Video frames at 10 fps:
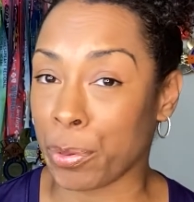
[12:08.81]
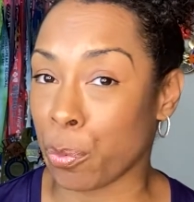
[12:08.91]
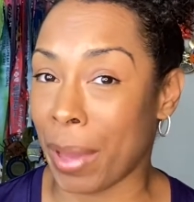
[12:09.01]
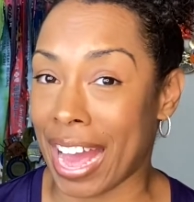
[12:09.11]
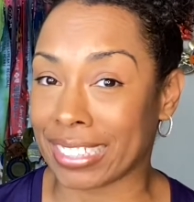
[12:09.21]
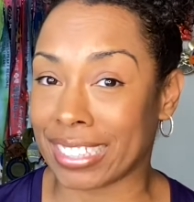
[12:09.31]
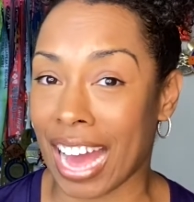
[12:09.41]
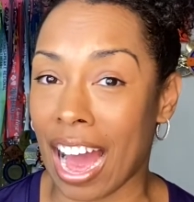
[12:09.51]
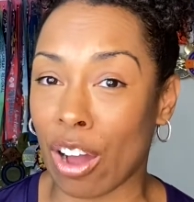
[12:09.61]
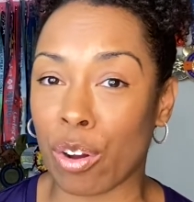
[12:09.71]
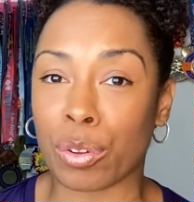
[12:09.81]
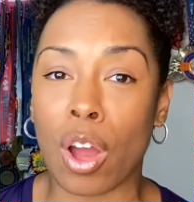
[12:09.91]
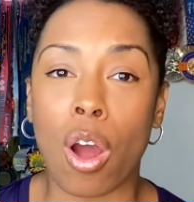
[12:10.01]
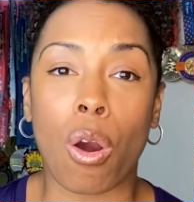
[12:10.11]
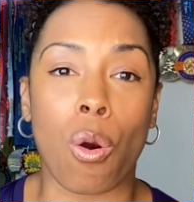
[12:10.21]
pass out,
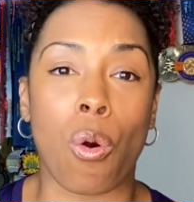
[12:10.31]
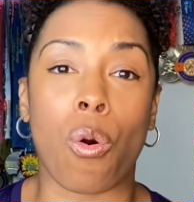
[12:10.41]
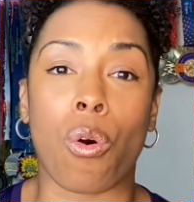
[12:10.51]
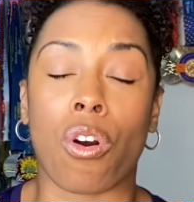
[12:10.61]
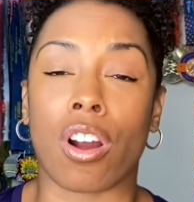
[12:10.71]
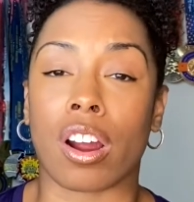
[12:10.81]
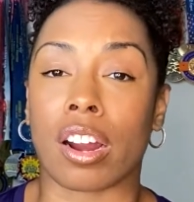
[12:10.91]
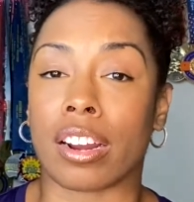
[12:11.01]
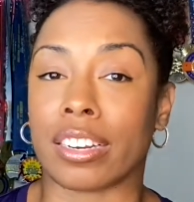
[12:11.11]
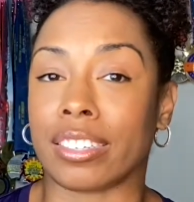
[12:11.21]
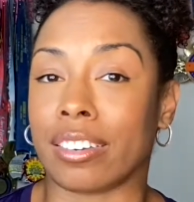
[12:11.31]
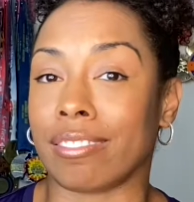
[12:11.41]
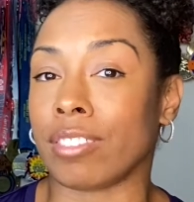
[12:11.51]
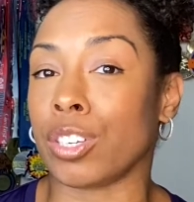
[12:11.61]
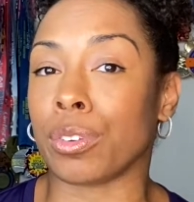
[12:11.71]
or
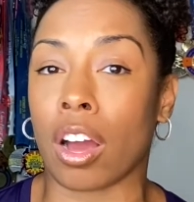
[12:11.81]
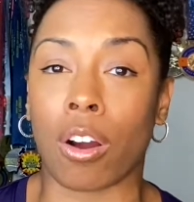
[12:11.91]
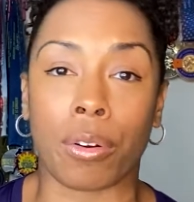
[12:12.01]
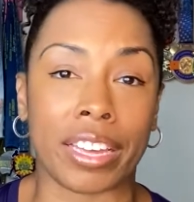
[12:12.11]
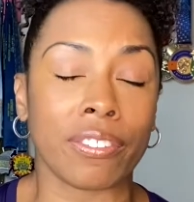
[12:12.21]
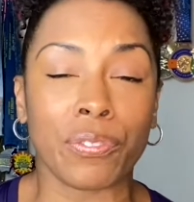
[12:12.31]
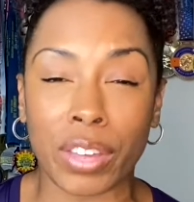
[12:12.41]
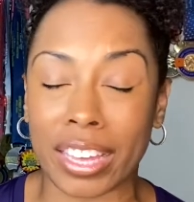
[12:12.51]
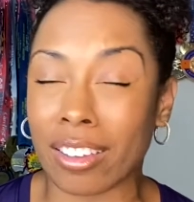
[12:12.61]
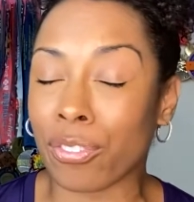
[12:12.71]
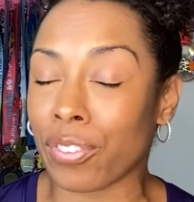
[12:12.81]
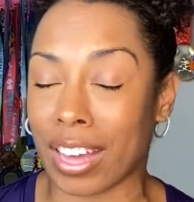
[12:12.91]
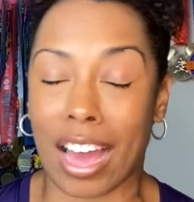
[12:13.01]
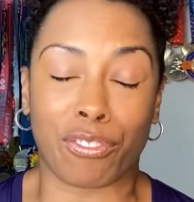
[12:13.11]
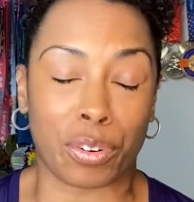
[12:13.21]
if
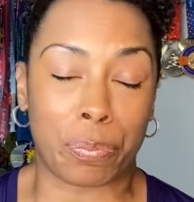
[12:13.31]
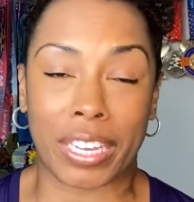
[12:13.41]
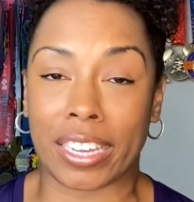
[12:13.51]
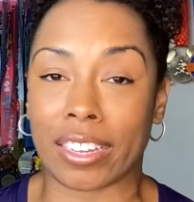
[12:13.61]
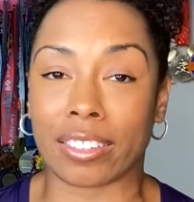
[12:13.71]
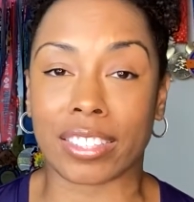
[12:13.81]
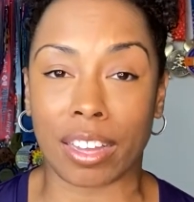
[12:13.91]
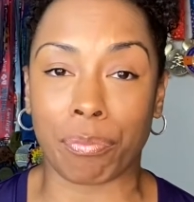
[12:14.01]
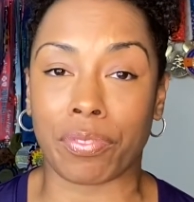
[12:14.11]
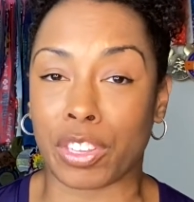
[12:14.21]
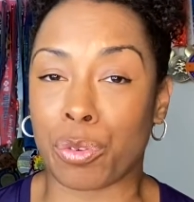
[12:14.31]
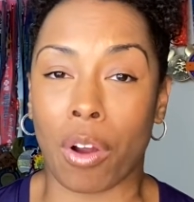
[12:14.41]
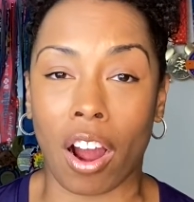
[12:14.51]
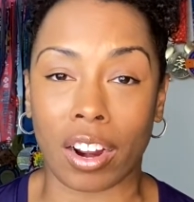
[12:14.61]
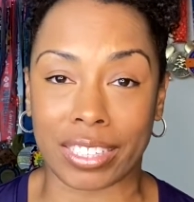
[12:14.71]
God forbid you
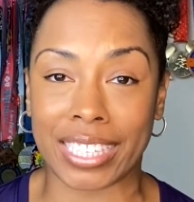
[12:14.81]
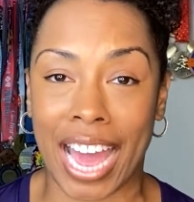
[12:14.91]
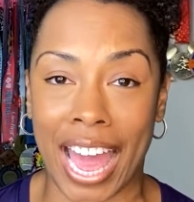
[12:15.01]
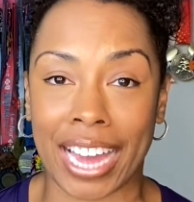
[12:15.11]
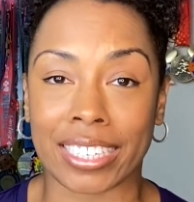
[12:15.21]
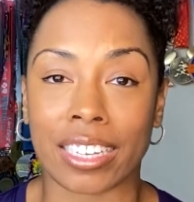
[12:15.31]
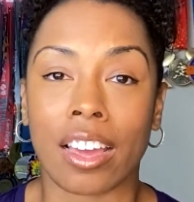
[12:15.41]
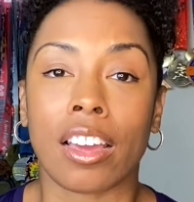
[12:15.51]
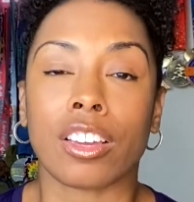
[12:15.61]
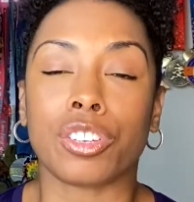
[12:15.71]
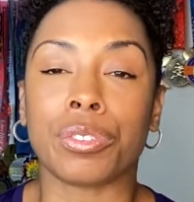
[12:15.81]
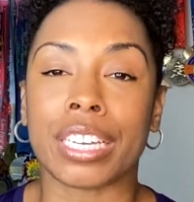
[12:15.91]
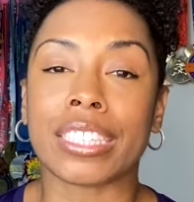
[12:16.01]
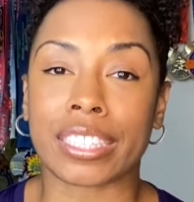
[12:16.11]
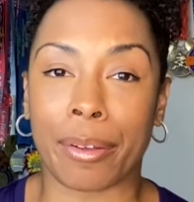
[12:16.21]
are attacked, you
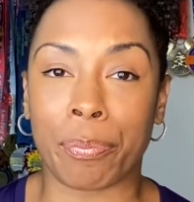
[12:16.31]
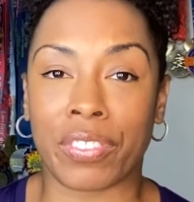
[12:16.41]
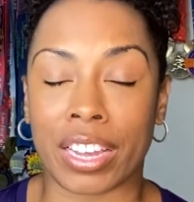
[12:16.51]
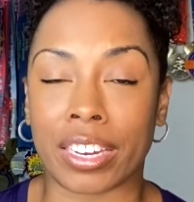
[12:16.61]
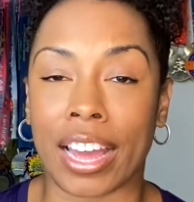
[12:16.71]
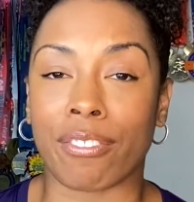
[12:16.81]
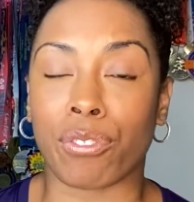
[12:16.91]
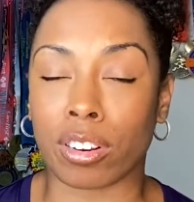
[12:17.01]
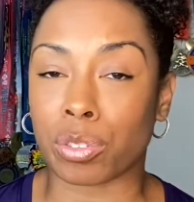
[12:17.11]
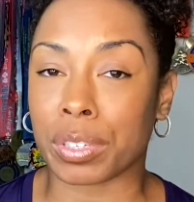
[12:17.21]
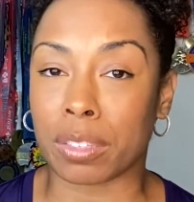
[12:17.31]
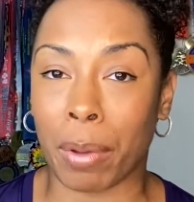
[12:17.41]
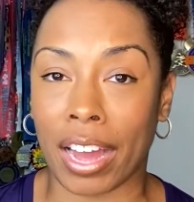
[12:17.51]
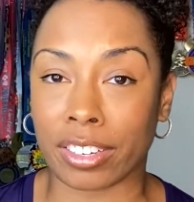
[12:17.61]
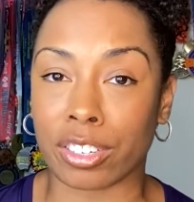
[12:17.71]
need something that first
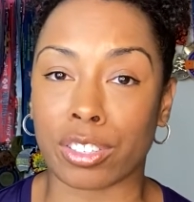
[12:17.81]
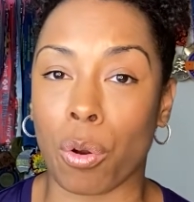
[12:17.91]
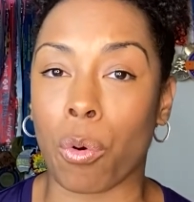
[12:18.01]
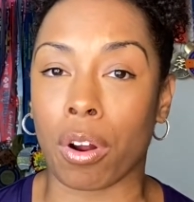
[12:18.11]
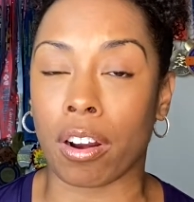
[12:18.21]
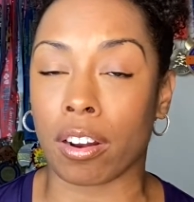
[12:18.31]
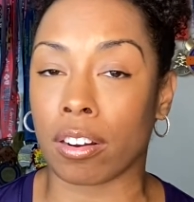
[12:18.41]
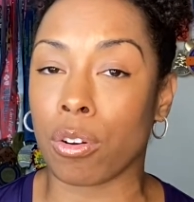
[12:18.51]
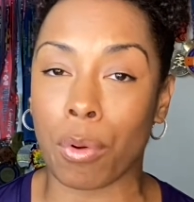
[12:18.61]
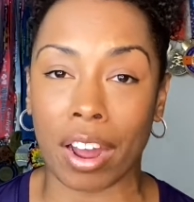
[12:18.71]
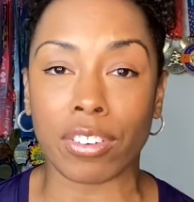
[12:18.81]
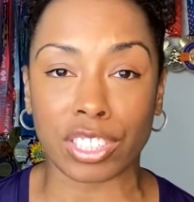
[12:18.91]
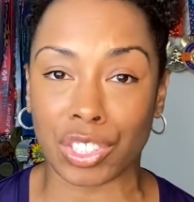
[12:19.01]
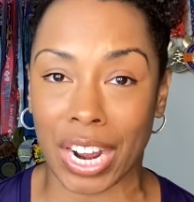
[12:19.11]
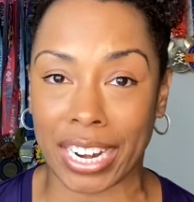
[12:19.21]
responders or whoever is
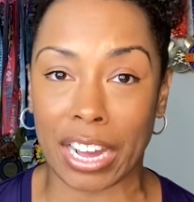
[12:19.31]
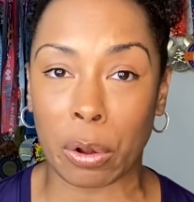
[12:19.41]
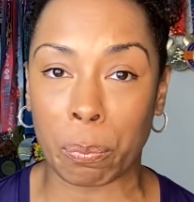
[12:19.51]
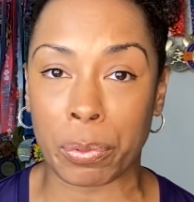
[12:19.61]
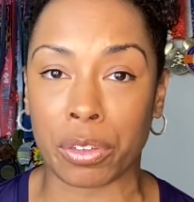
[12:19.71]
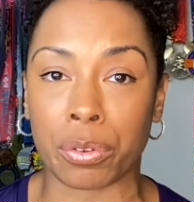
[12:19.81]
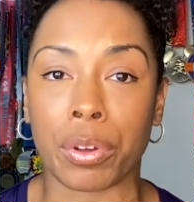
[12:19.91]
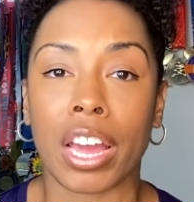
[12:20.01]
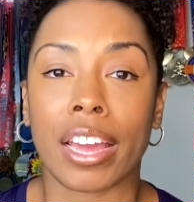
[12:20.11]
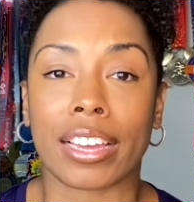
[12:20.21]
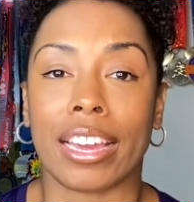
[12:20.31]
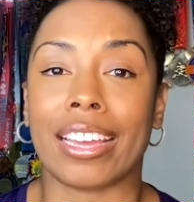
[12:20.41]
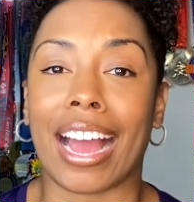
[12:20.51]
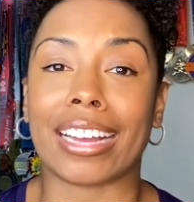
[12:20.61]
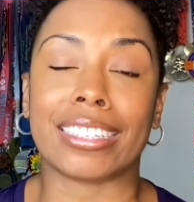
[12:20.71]
trying to help you
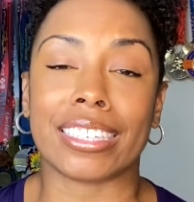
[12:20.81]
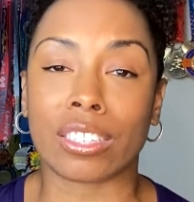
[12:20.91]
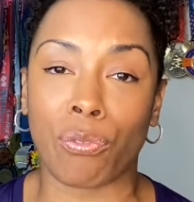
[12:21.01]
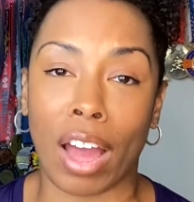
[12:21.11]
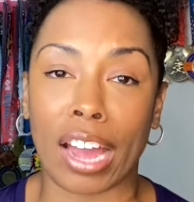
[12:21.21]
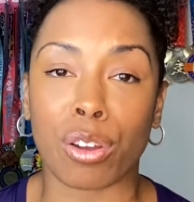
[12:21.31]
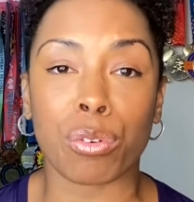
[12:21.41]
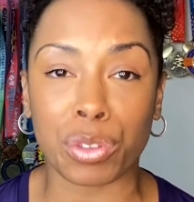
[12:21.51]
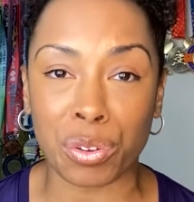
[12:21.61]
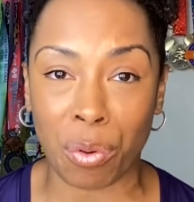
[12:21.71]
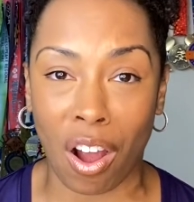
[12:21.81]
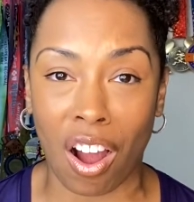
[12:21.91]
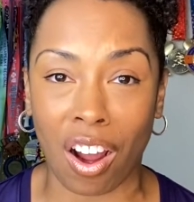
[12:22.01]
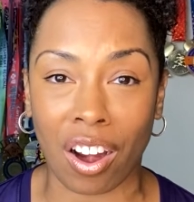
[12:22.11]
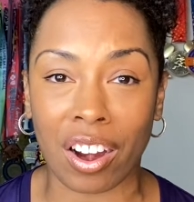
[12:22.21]
can identify who you
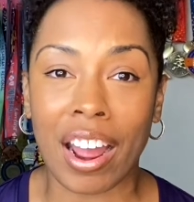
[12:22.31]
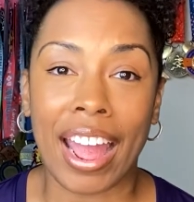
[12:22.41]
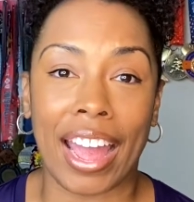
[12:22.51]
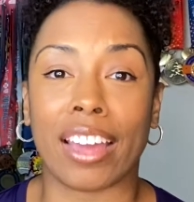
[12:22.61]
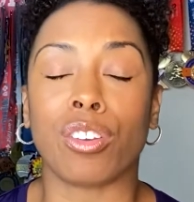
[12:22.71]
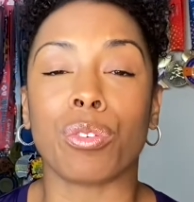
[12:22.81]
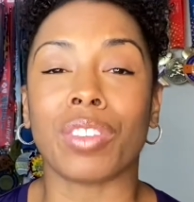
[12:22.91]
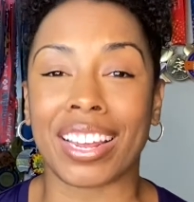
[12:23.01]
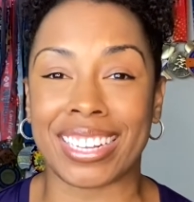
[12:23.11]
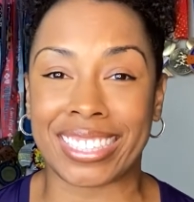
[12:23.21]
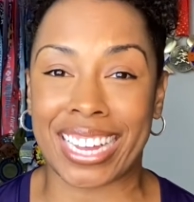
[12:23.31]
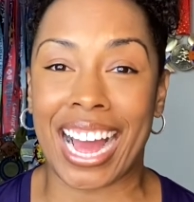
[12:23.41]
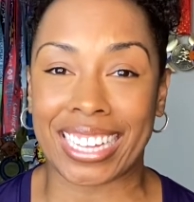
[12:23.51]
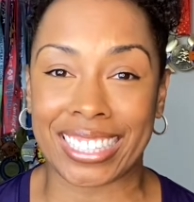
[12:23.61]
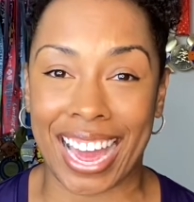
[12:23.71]
are and who they need to
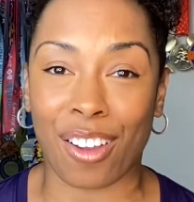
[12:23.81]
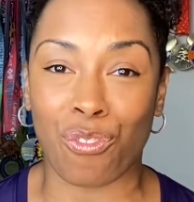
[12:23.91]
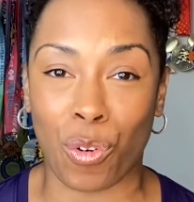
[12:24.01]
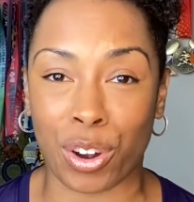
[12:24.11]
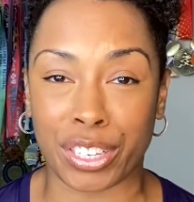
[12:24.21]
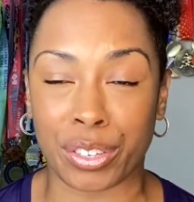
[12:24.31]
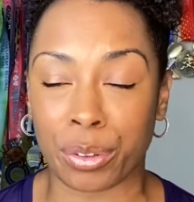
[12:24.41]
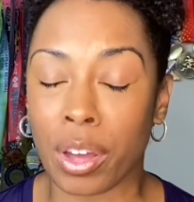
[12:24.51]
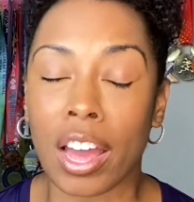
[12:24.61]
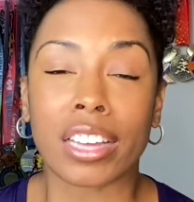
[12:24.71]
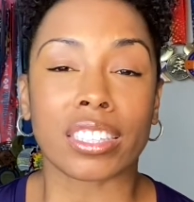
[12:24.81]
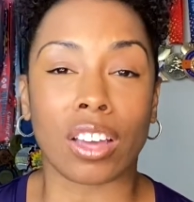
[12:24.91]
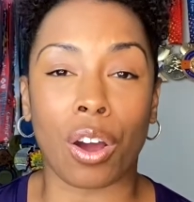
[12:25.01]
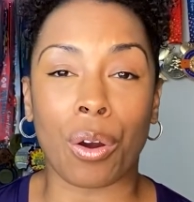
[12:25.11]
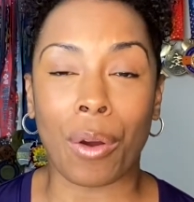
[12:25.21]
contact for you.
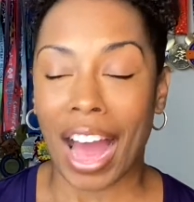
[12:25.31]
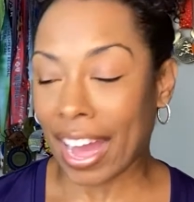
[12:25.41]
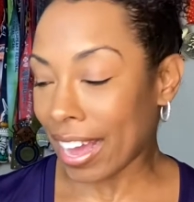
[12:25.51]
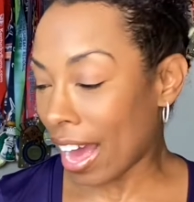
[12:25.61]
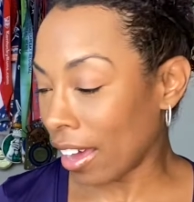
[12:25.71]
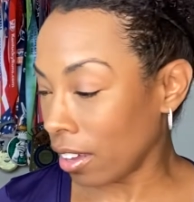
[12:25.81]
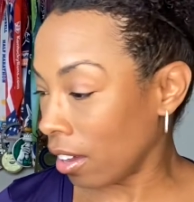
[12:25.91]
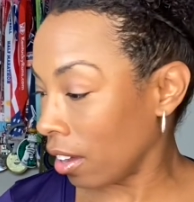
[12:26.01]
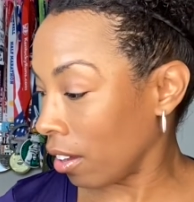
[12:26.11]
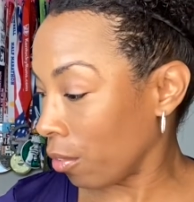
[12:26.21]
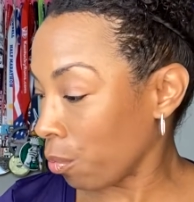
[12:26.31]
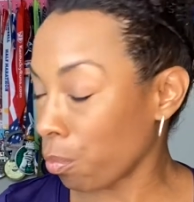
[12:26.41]
So I got a